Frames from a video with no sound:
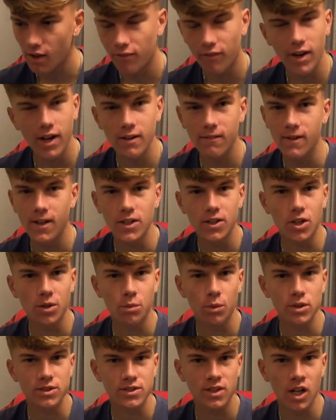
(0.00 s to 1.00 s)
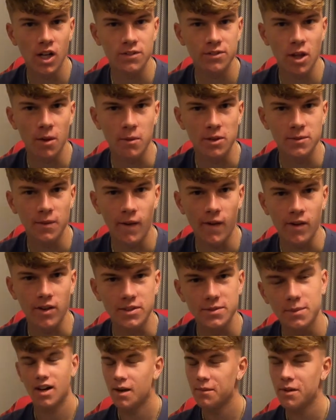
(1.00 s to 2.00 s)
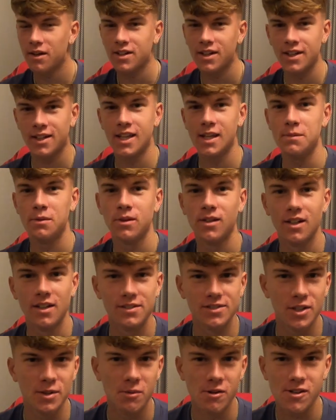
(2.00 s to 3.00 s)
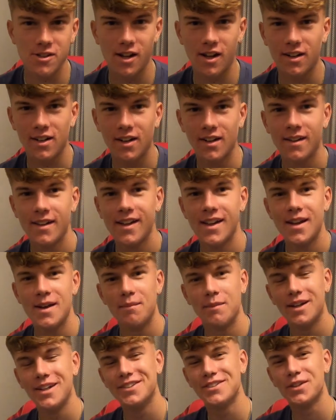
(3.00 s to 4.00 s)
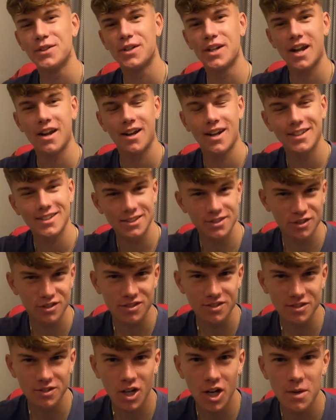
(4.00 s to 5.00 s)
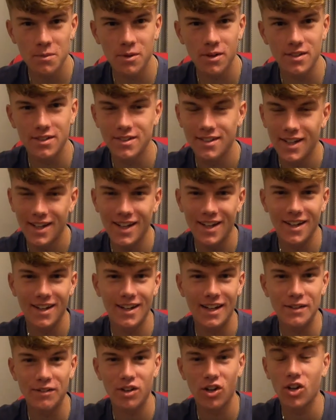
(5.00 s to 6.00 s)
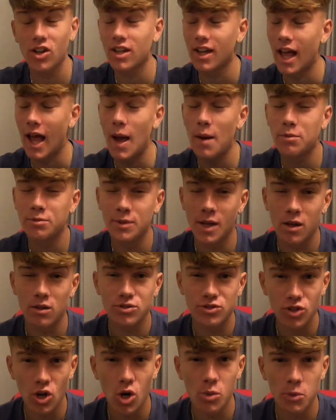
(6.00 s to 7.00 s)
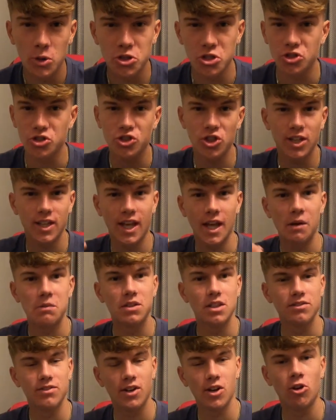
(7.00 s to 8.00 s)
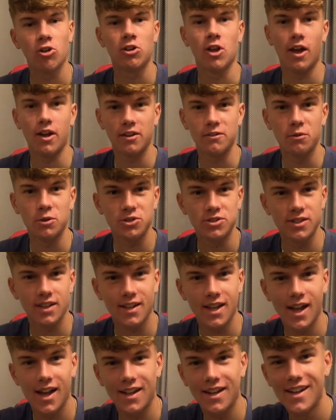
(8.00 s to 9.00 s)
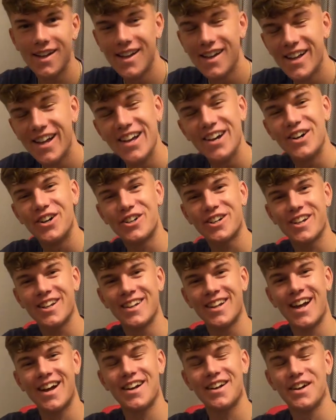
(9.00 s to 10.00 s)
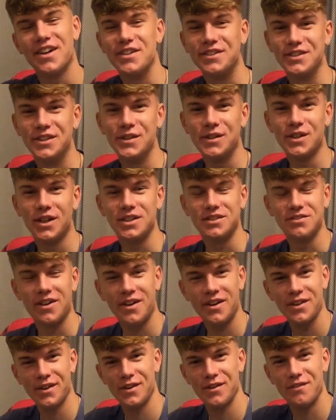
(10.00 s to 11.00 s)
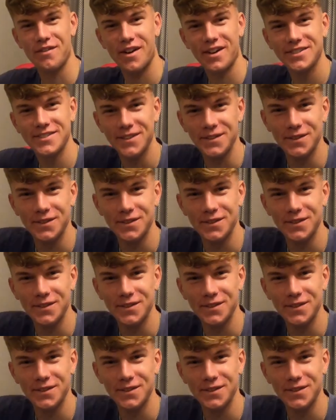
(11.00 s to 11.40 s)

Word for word: A really, really good once in a lifetime experience. I'm not going to keep you guys too much longer. Please do go down, hit that subscribe button, leave a like, it helps me out so much and trying to get out these videos as much as I can. Other than that, I'll see you guys very, very